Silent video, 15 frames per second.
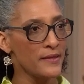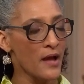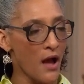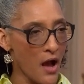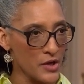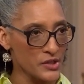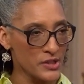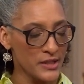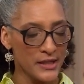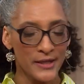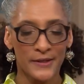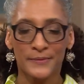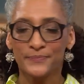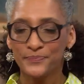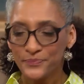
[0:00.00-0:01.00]
the
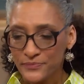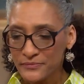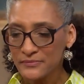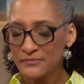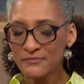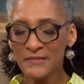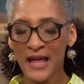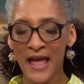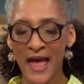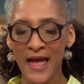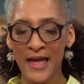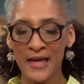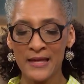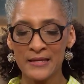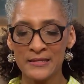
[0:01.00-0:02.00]
auctioneer.
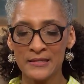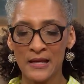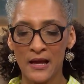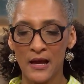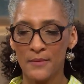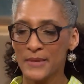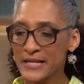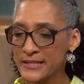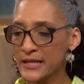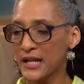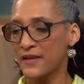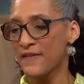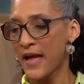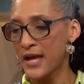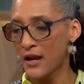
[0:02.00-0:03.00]
And um, let's say
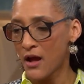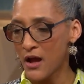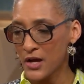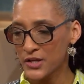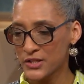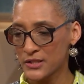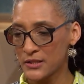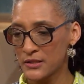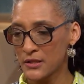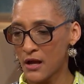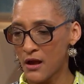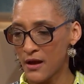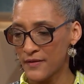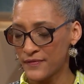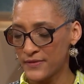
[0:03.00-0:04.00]
like if I had an auction
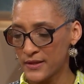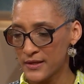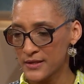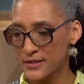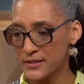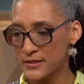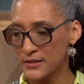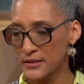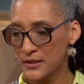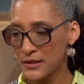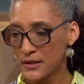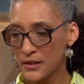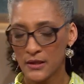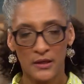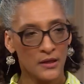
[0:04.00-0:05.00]
off. Do you this. know how
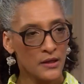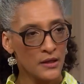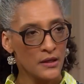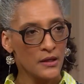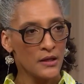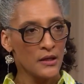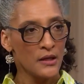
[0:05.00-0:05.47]
to? Have you ever been an